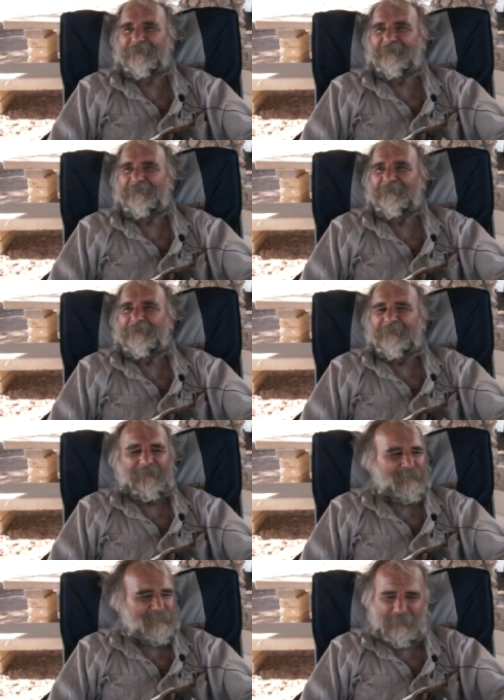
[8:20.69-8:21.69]
Put this up
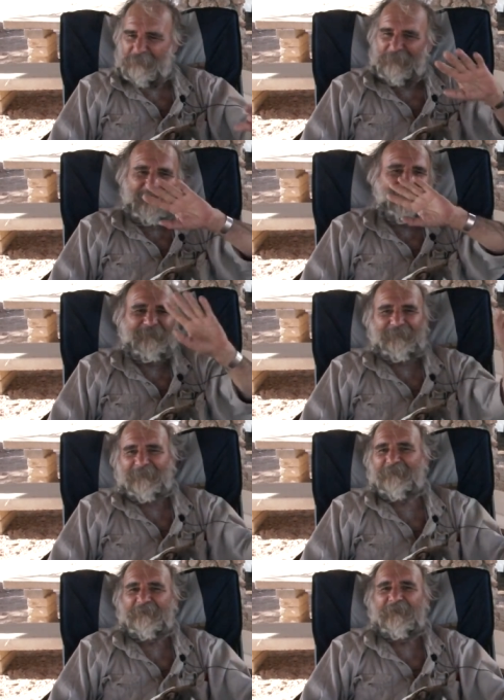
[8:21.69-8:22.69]
or? You know,
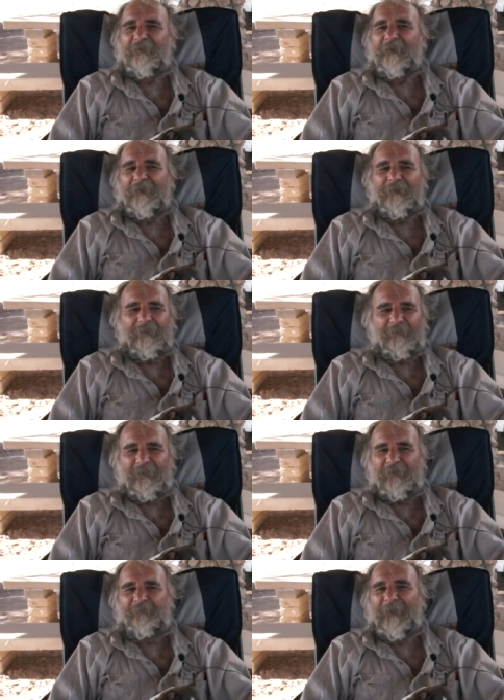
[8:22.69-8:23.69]
hey, I, I,
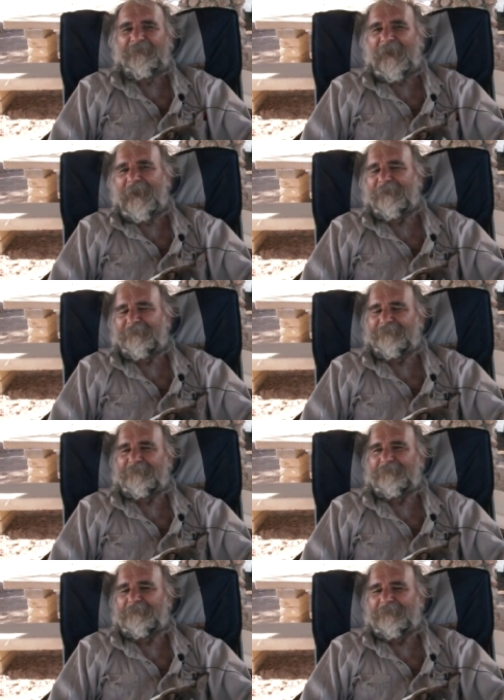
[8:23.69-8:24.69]
if I die.
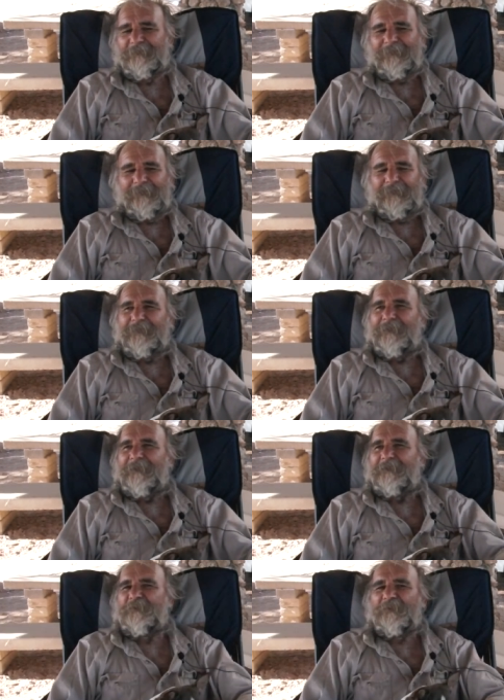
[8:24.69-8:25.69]
I don't want you
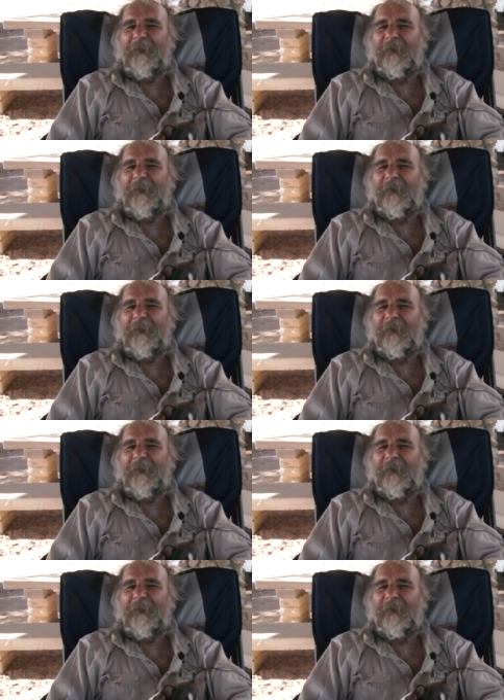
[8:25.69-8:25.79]
dying.